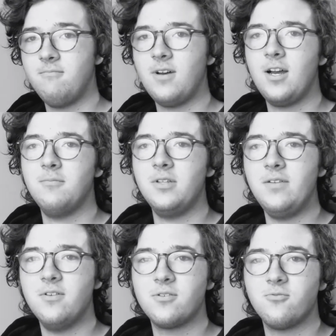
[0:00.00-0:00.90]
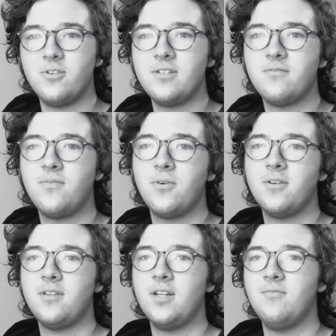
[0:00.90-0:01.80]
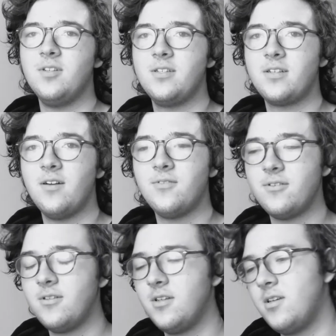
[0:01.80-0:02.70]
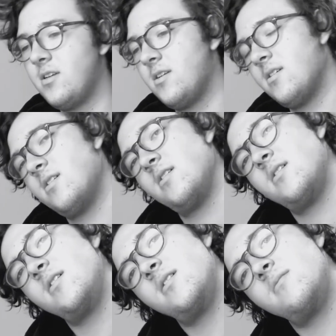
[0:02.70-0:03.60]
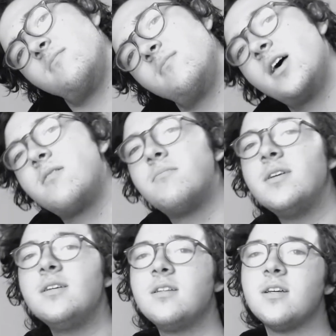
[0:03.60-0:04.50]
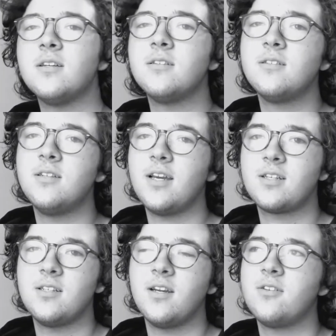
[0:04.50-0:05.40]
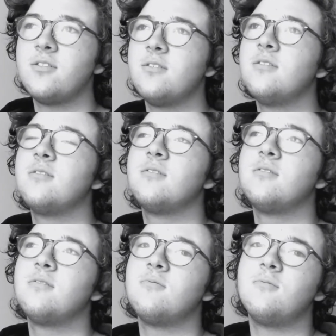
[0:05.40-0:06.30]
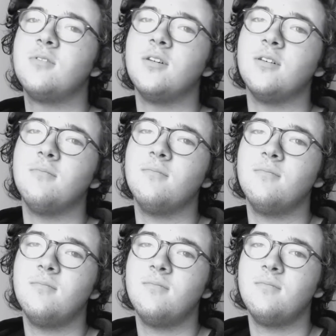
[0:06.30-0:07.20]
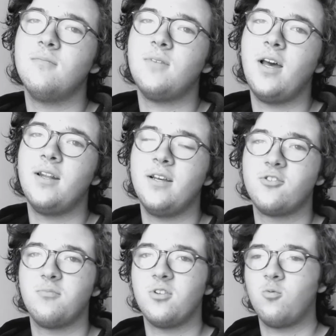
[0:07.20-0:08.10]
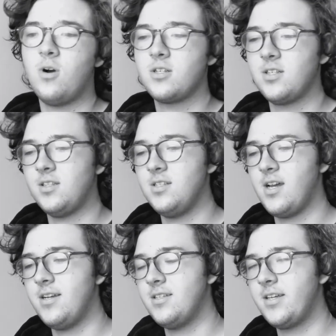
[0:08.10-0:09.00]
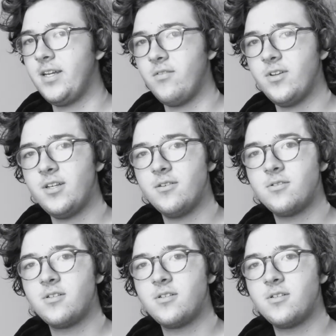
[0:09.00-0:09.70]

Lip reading: I believe there's a reason for it that I've discovered. That being that Zack Snyder had Ezra Miller watch like these ice skating videos.